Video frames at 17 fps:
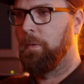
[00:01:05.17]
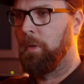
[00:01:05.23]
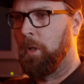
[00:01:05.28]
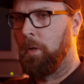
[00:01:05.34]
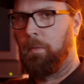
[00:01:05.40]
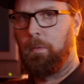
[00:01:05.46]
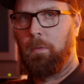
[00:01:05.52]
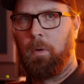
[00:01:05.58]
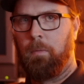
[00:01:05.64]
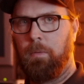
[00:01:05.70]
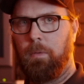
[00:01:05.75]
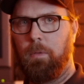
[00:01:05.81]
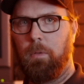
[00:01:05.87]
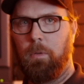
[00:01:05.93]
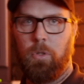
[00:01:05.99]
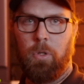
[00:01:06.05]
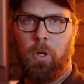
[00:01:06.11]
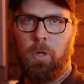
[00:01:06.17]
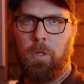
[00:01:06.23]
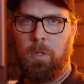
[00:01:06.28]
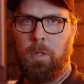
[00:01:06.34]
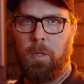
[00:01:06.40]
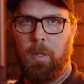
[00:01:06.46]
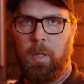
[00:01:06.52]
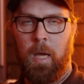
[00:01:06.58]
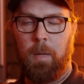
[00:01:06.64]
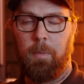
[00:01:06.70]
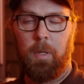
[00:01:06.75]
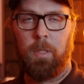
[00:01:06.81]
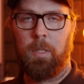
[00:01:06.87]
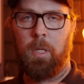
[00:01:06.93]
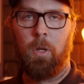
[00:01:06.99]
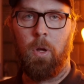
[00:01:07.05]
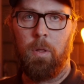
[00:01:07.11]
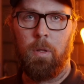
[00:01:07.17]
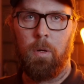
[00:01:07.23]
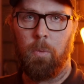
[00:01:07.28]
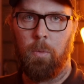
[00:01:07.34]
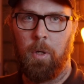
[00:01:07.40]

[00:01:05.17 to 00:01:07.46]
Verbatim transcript: you know of shows and that because they know that it